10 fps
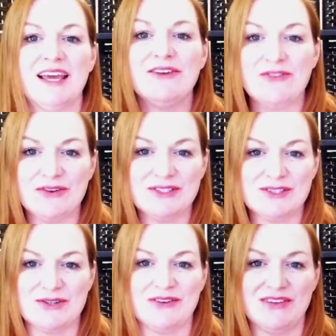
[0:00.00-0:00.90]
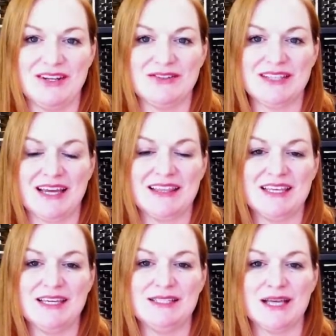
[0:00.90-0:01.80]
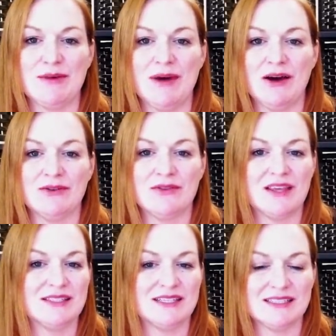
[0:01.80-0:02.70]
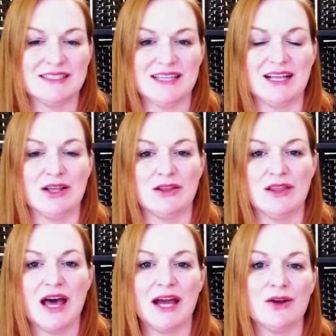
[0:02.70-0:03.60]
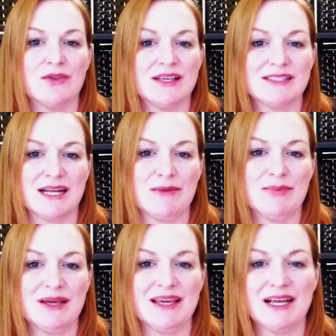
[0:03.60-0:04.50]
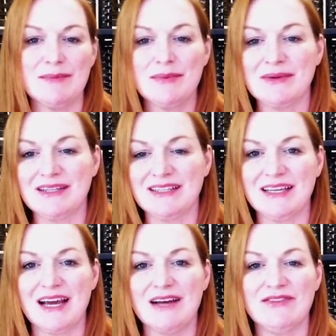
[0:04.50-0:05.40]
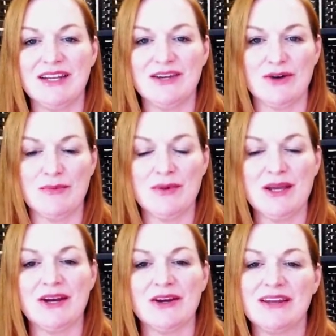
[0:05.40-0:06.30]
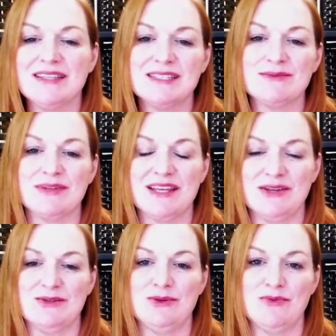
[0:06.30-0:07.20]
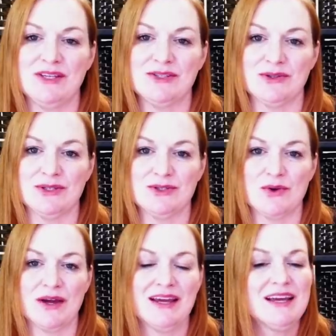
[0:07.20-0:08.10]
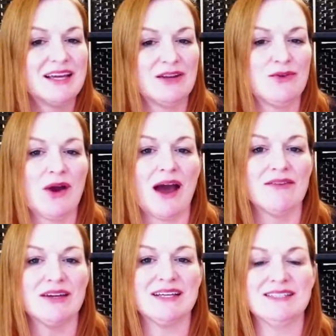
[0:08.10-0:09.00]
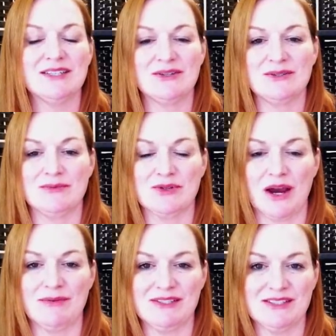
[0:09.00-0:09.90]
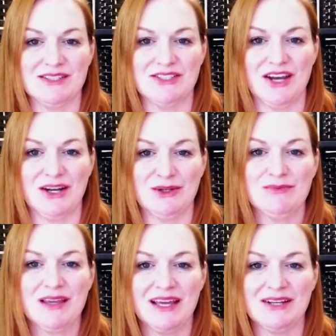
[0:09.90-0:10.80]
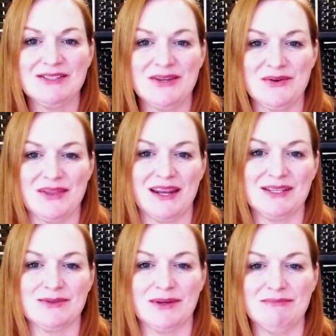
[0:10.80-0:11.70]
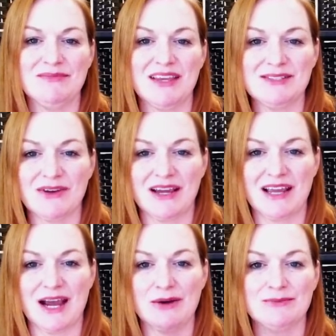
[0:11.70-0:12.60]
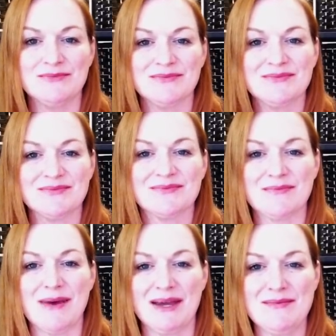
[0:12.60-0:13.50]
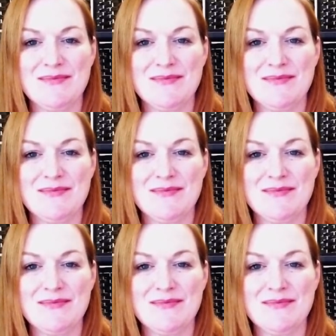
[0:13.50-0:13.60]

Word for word: If you enjoy videos like these about things that sell online or things that I'm picking up, I'm gonna link a video up here. And this is one that YouTube thinks you'll enjoy. And if you haven't, consider subscribing to the channel. And I'll see you on the next one. Thanks for hanging out. Bye.